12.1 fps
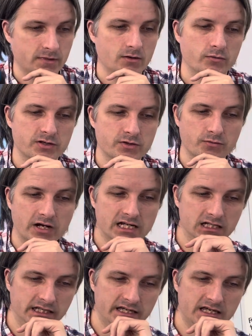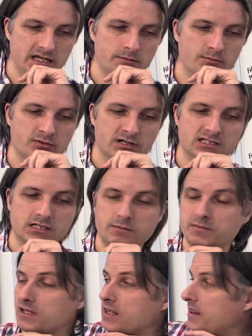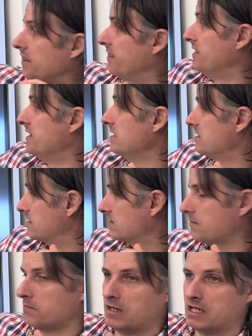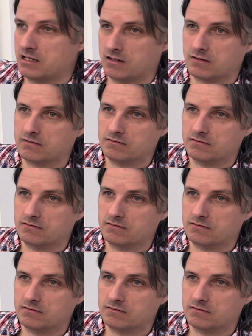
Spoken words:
When you right click, it brings up this menu.